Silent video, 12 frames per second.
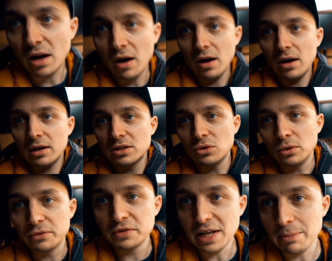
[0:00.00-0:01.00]
are sort
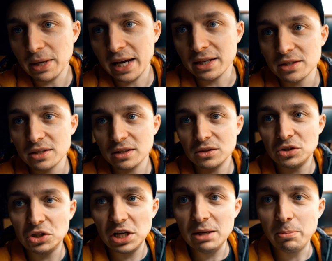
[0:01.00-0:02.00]
of Samyang's
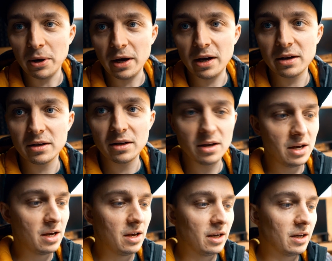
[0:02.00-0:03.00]
cheaper
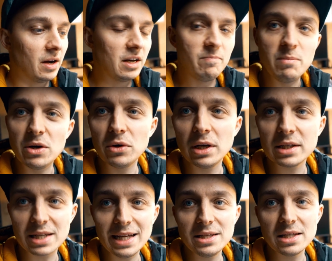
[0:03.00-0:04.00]
kind of
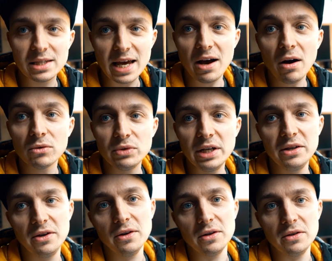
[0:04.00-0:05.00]
mirrorless lenses, and they are really
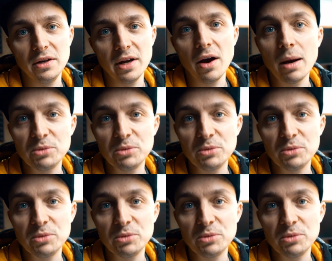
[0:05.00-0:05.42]
good. I'm